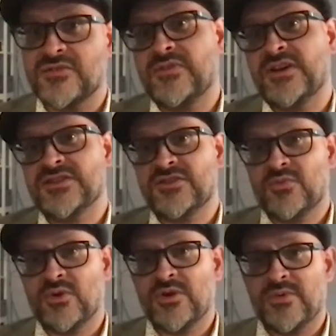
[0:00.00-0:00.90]
advisor to
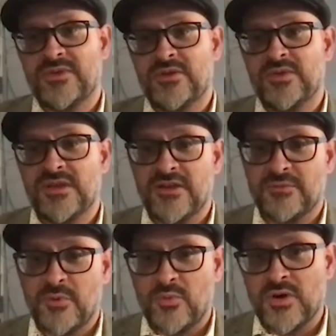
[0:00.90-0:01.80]
work with you, and the
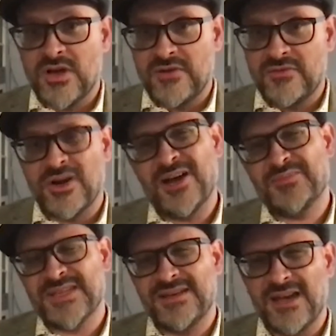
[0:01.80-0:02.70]
government will cover
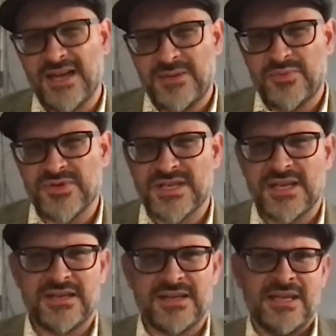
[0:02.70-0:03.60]
up to
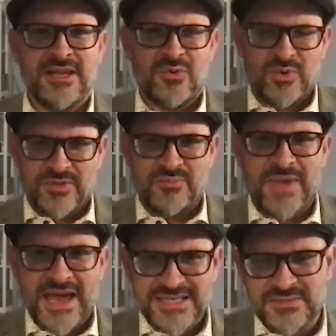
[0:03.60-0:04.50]
90% with a
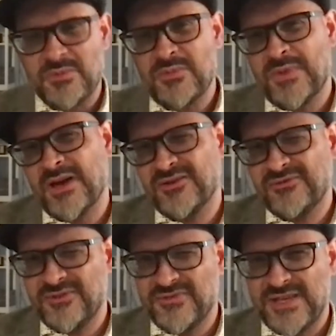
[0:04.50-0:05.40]
maximum amount of
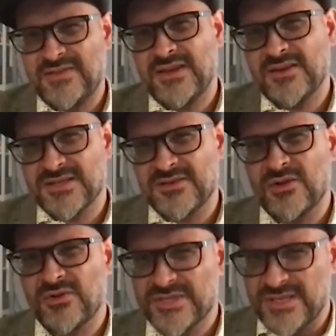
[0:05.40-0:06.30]

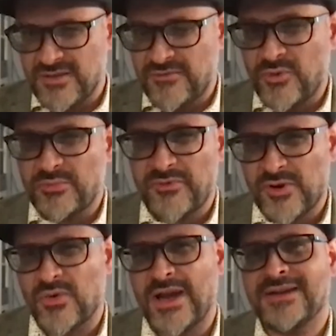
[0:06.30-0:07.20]
$15,000 in the form of a
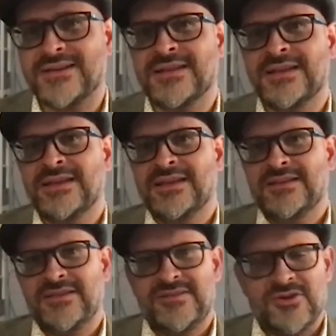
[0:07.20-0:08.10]
grant
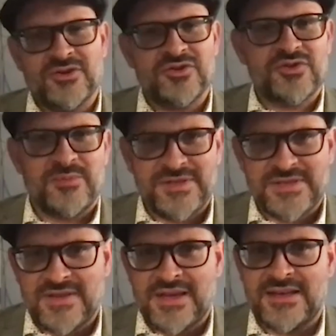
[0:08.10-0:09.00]
that they'll contribute
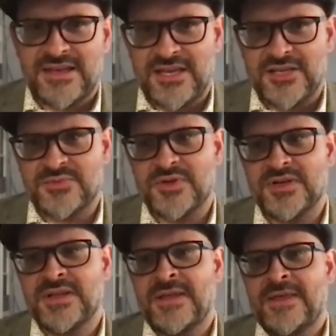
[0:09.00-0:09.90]
to that engagement.
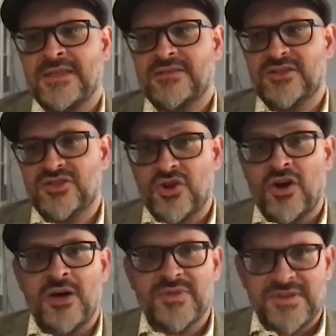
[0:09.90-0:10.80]
The
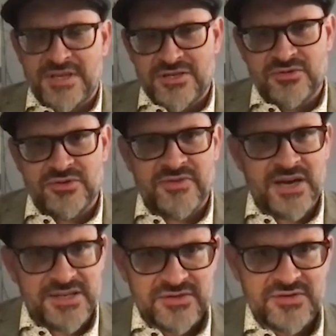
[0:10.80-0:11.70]
job of the digital
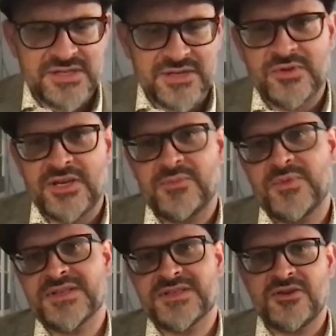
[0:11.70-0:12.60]
advisor, someone like
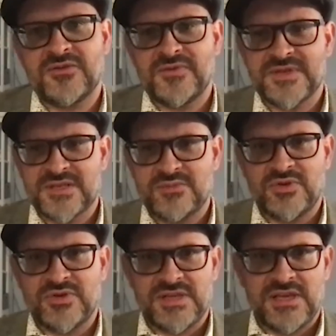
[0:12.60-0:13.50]
myself, is to
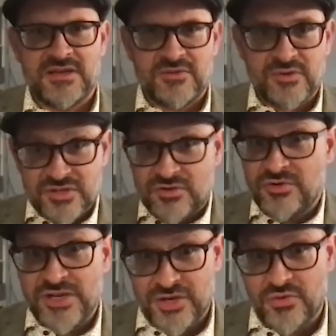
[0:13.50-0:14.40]
put together a
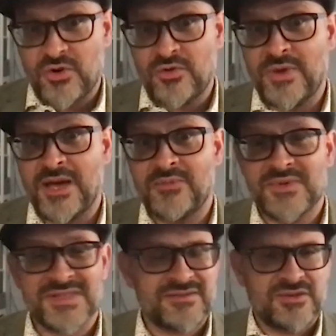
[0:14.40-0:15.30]
strategic
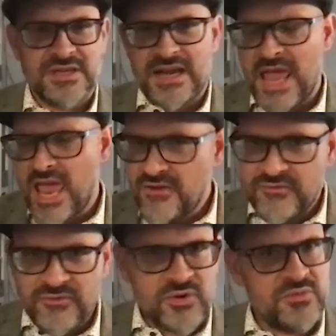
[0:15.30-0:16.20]
roadmap, is to look at
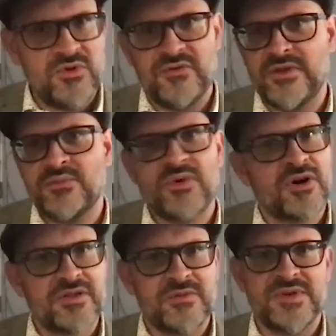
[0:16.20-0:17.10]
every moving
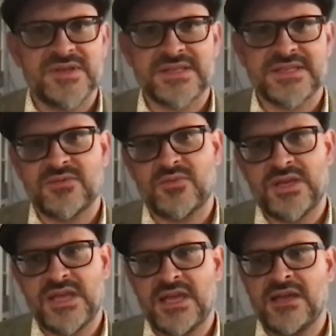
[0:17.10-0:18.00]
part of the business that we
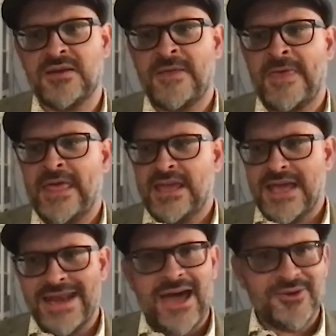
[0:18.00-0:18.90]
can
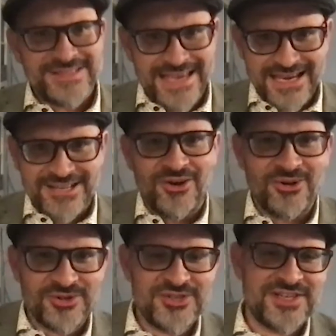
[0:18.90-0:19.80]
and how
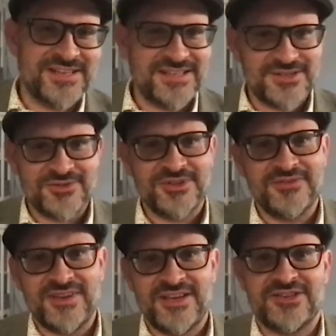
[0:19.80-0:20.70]
technology and digital
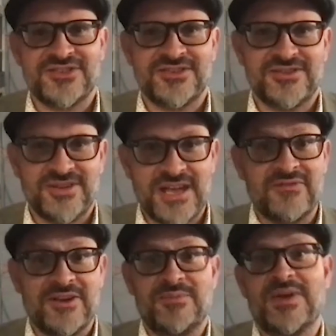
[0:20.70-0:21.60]
innovation could
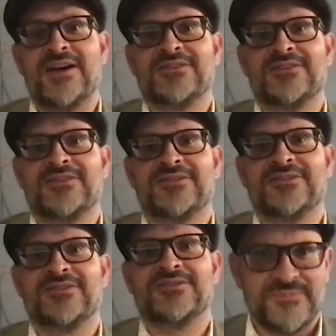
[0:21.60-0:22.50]
have an impact
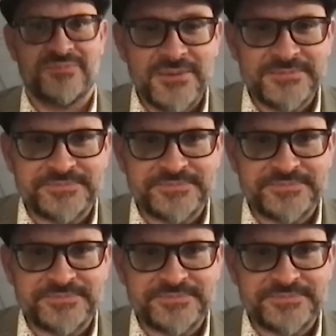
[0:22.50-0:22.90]
on it, right?